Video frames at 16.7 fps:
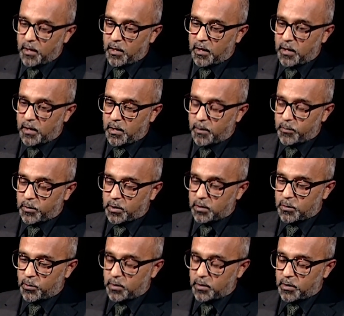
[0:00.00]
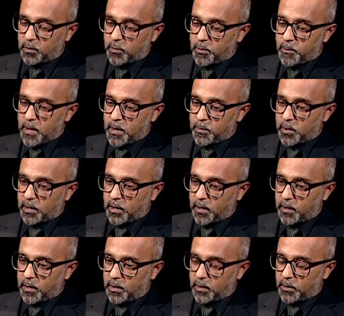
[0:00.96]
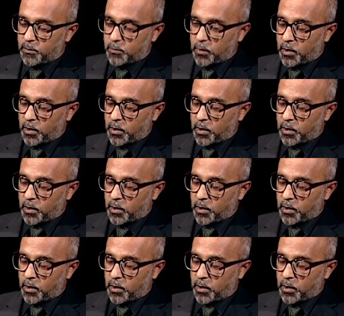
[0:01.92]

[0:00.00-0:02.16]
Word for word: because um, what you got to remember, I,